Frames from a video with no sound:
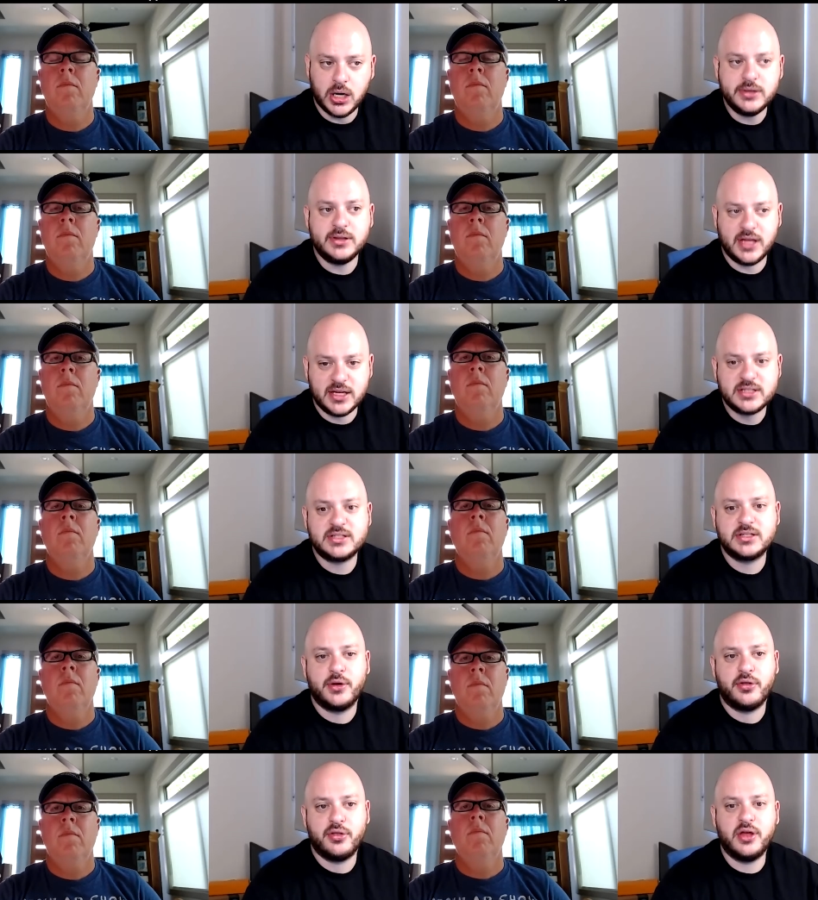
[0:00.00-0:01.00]

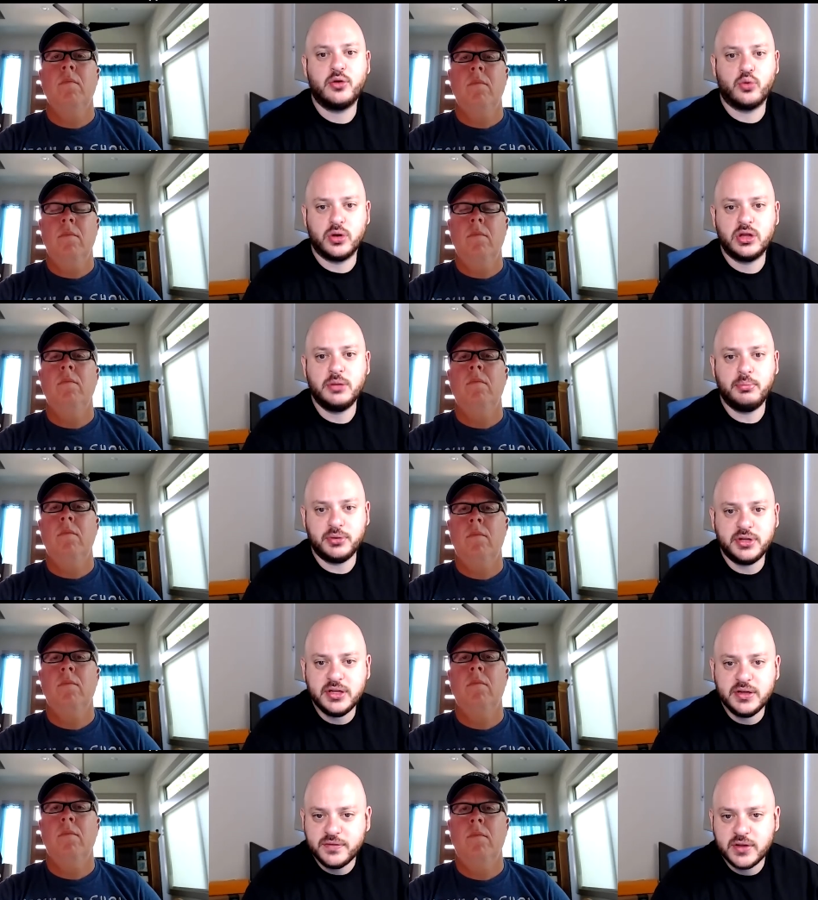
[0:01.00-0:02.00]
Speaker 1: unless they really
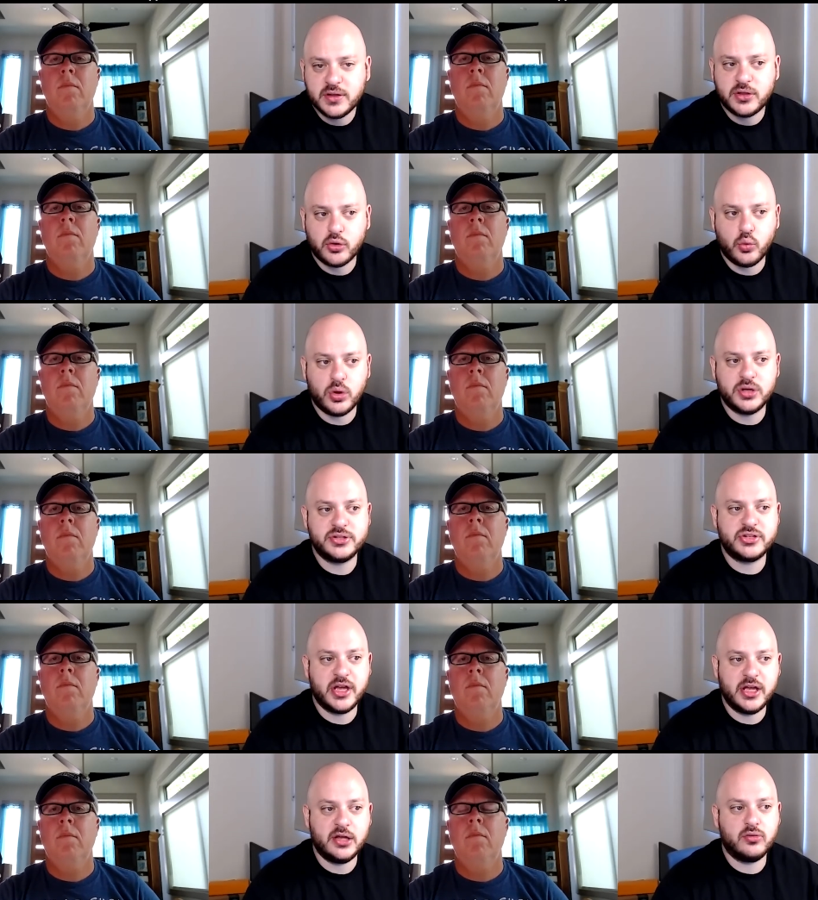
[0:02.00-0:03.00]
believed that there
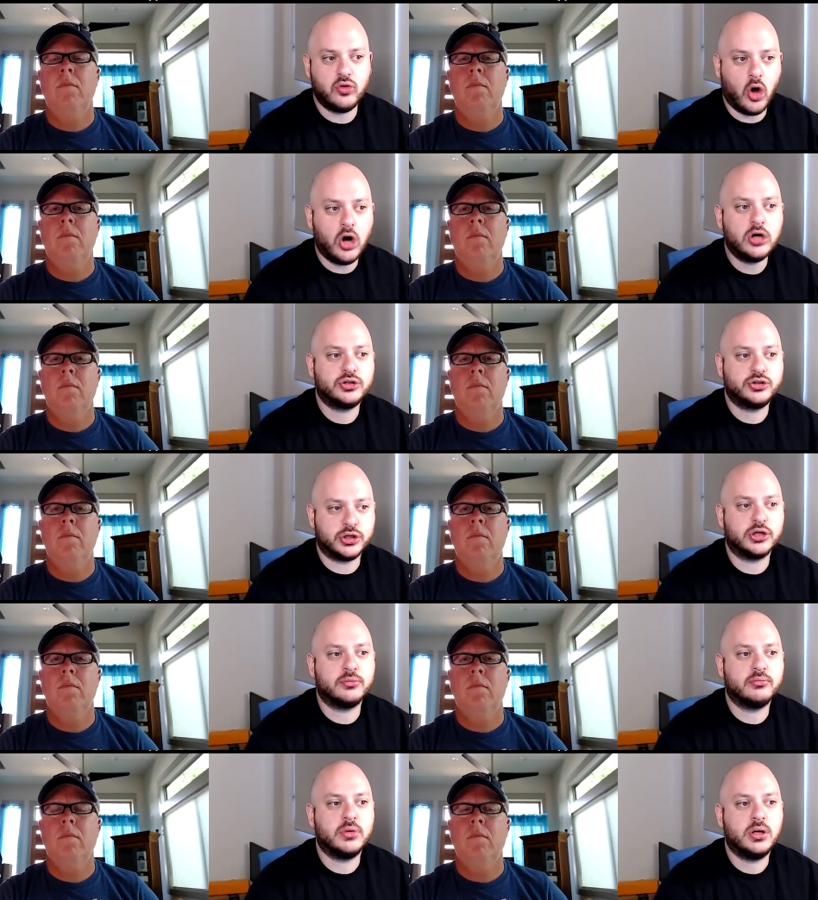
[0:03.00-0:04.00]
was a long
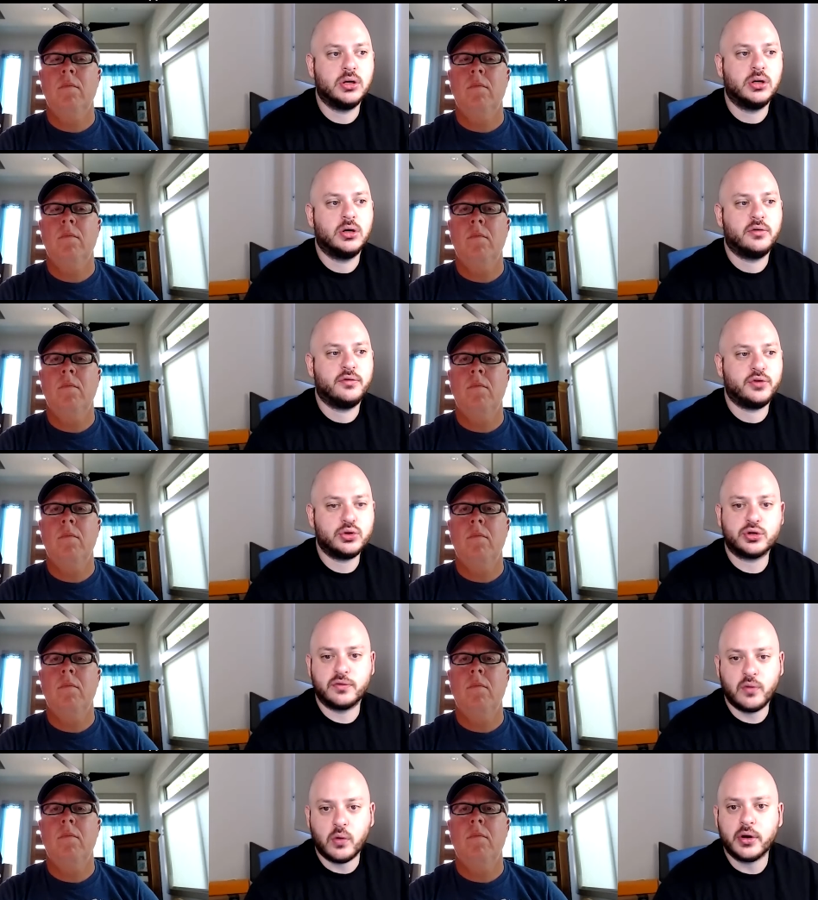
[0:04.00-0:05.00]
term
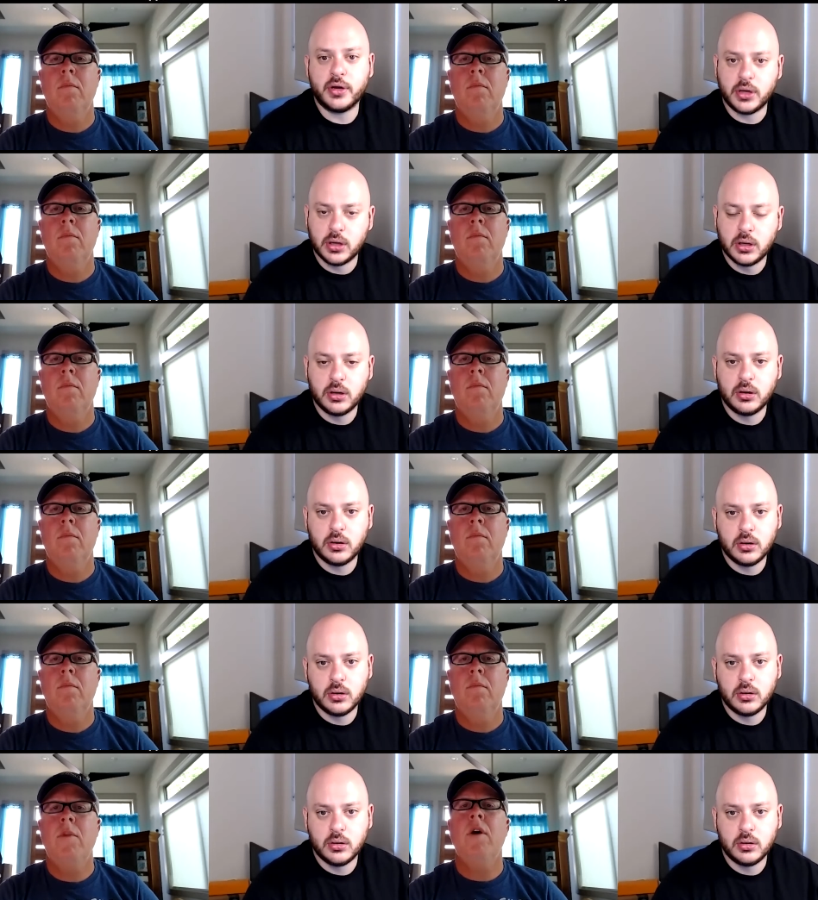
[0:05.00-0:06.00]
future for it.
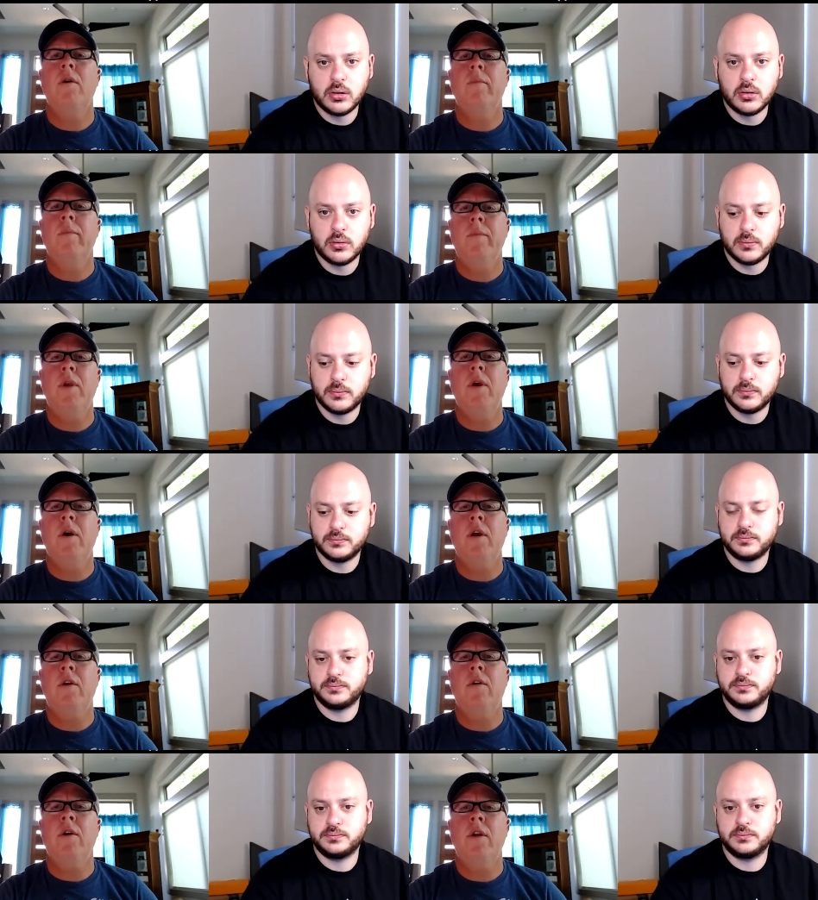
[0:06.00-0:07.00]
Speaker 2: Yeah, yeah, I
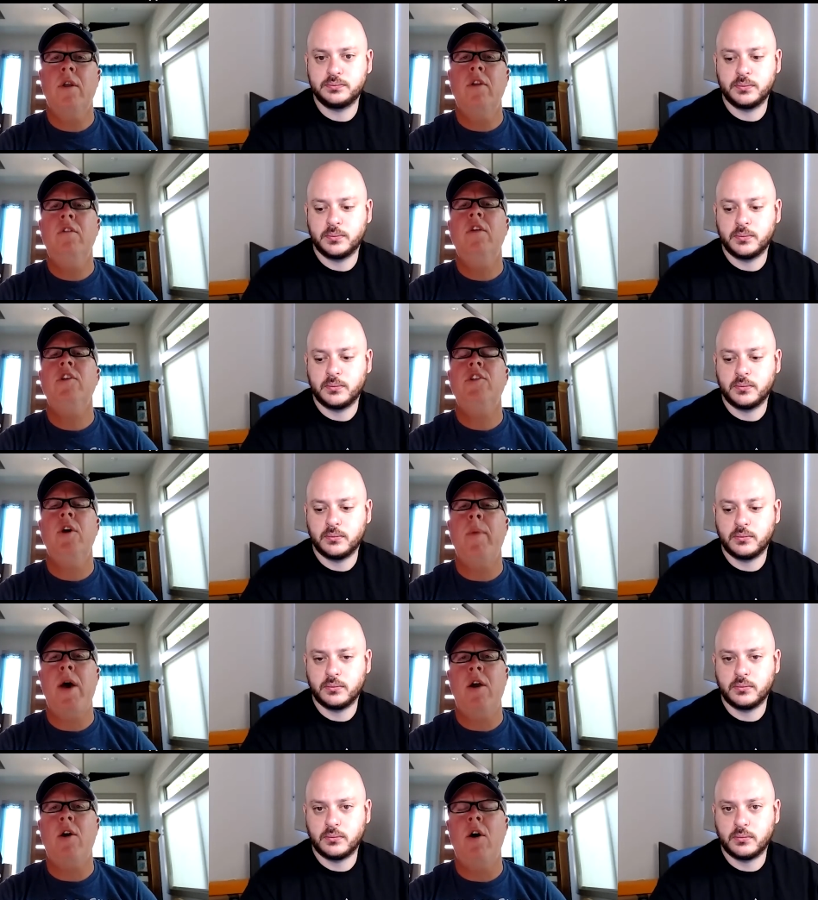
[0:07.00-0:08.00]
agree. And you touch on
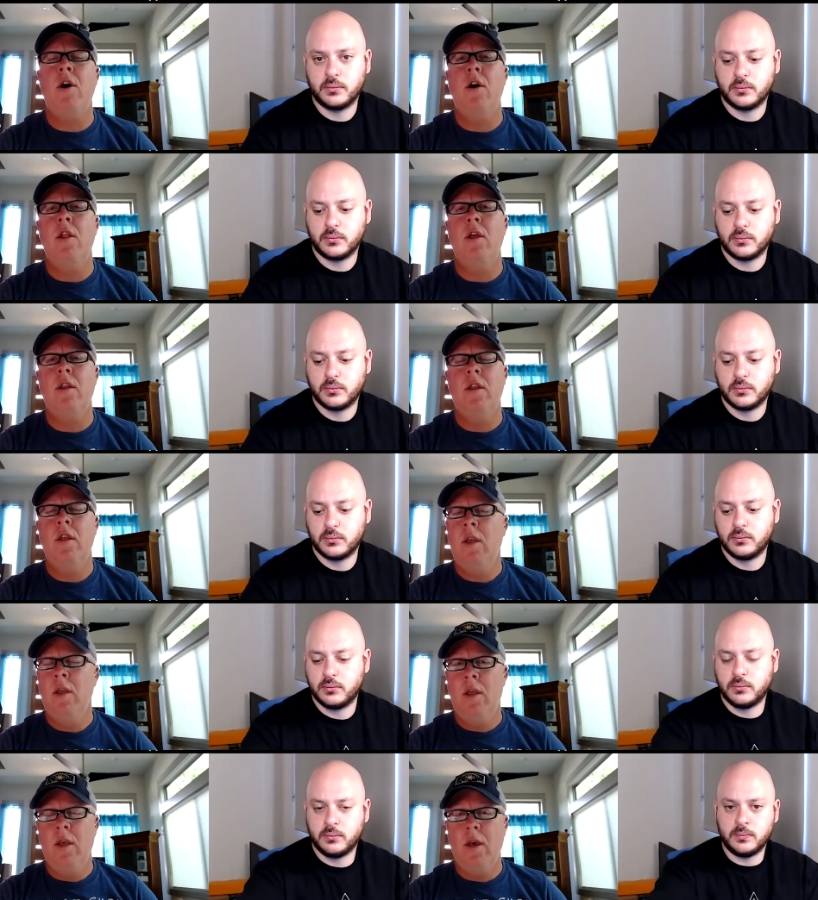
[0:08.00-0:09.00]
backhaul, and
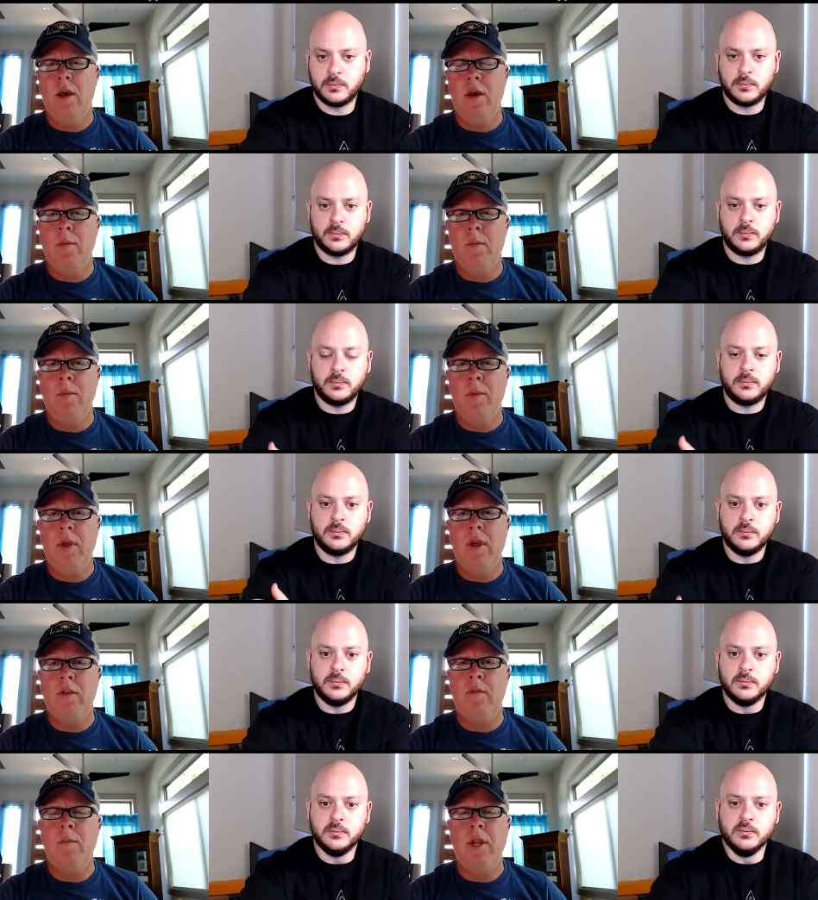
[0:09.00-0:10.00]
um,
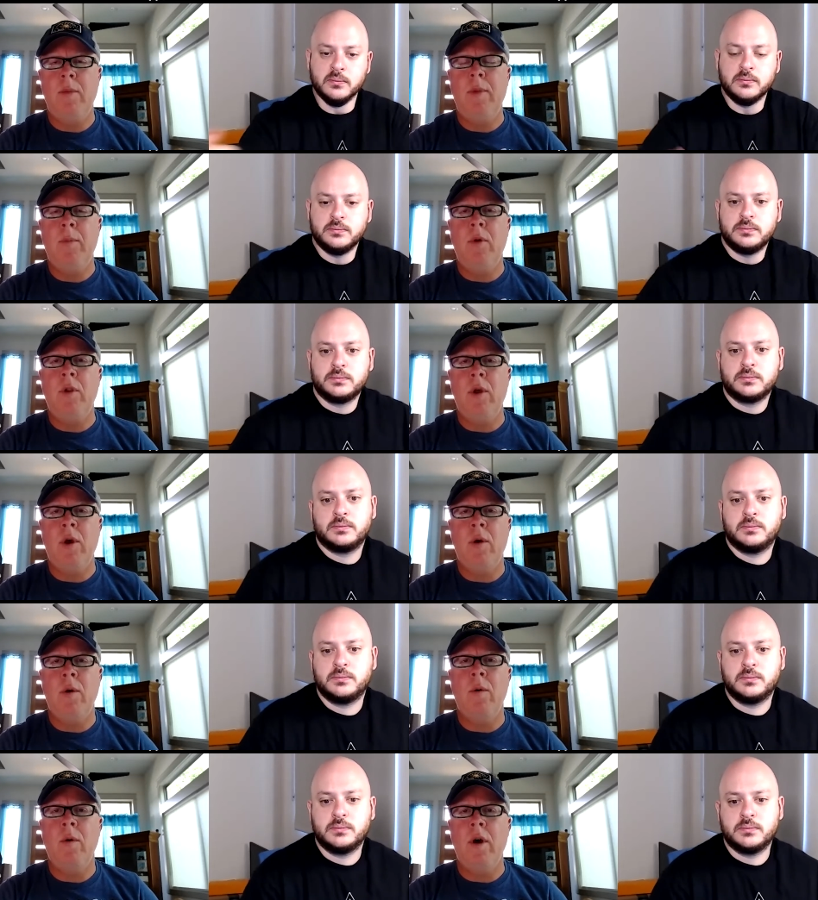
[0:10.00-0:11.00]
as many people
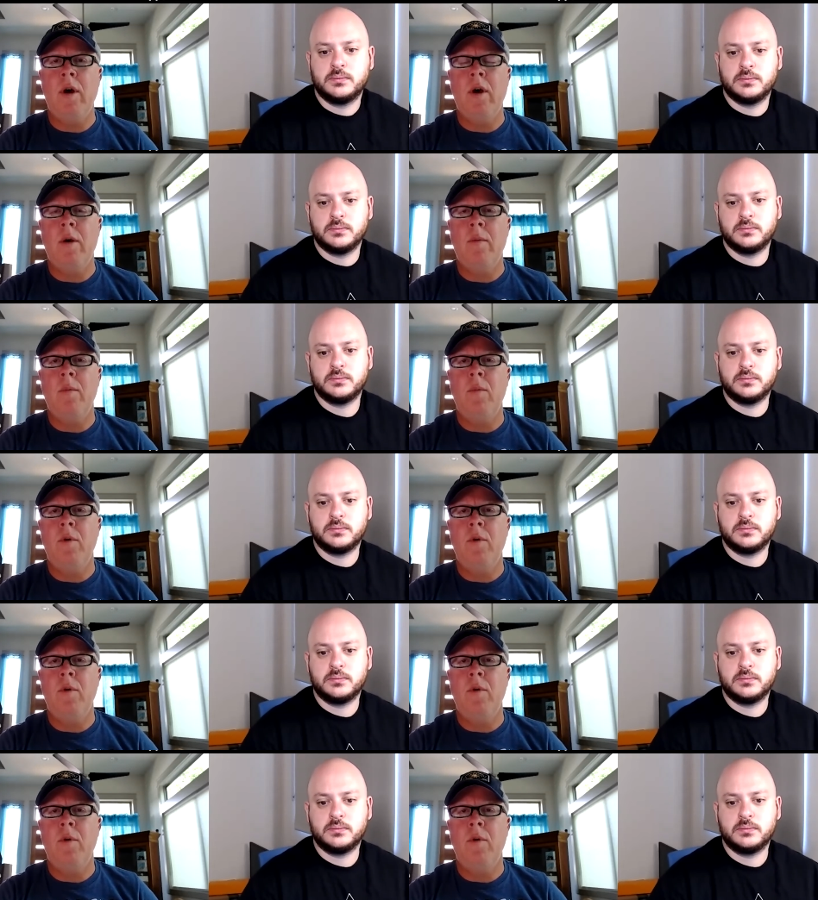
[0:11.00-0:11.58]
know, um, with